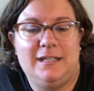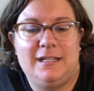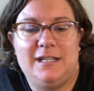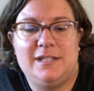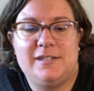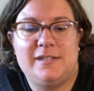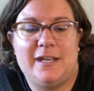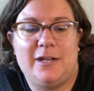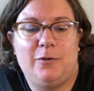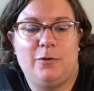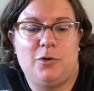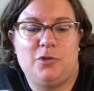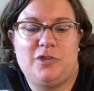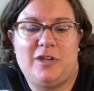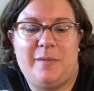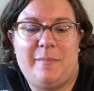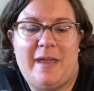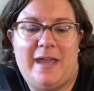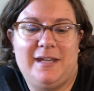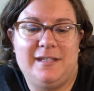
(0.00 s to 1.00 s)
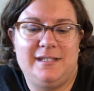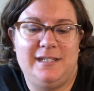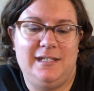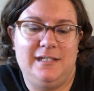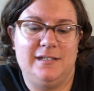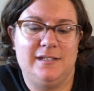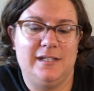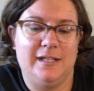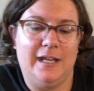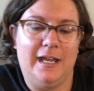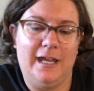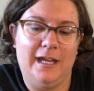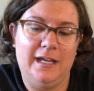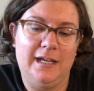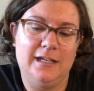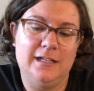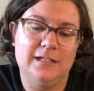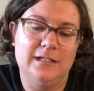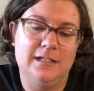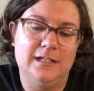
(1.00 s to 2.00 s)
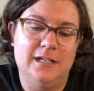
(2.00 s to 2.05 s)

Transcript: Inside Crochet magazine today,